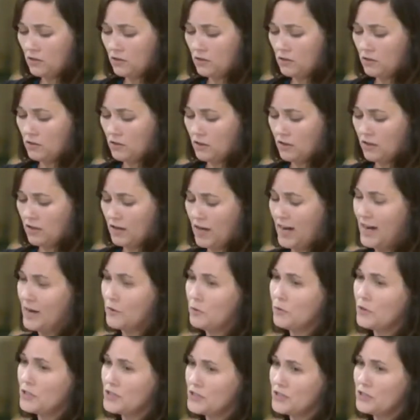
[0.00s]
or "I
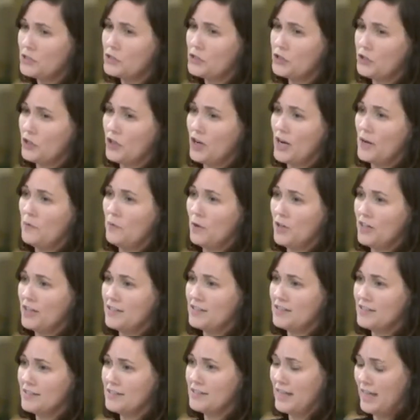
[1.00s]
wasn't sure I wanted
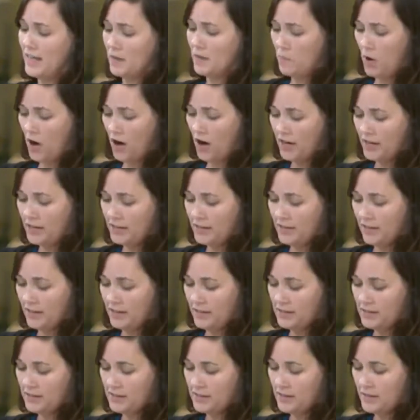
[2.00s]
to take part in
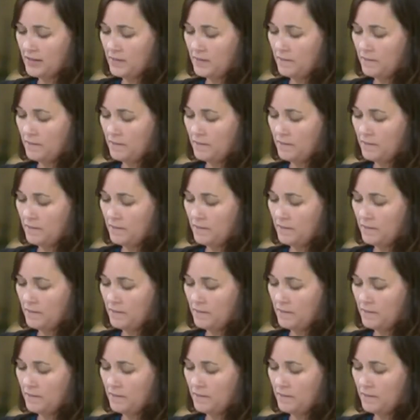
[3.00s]
this."